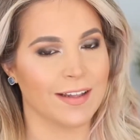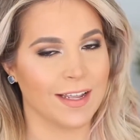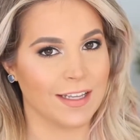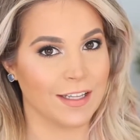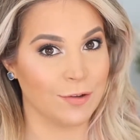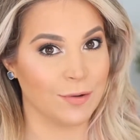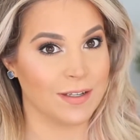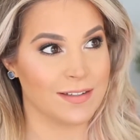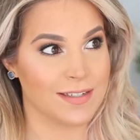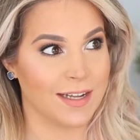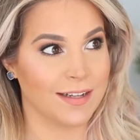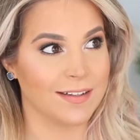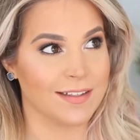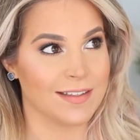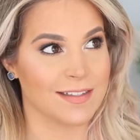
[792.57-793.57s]
Like, you can
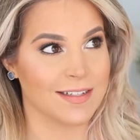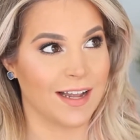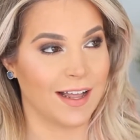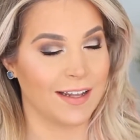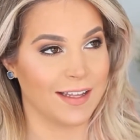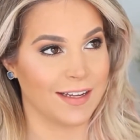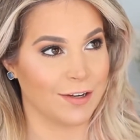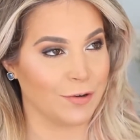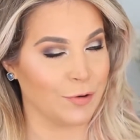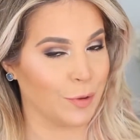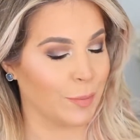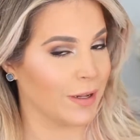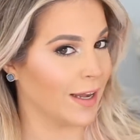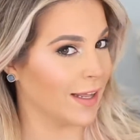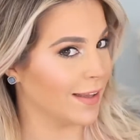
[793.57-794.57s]
tell it's not like your
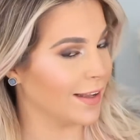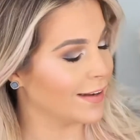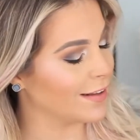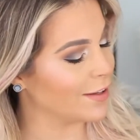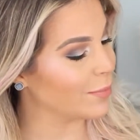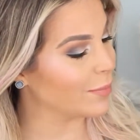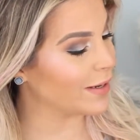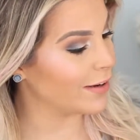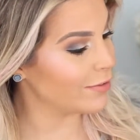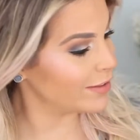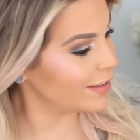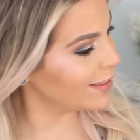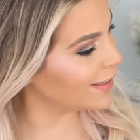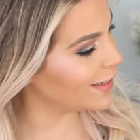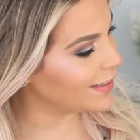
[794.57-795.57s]
normal highlight color, but I
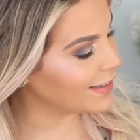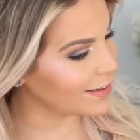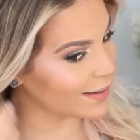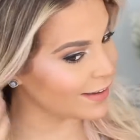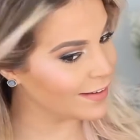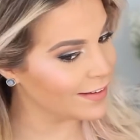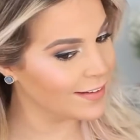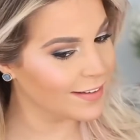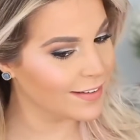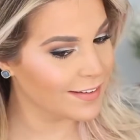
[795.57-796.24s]
really like it.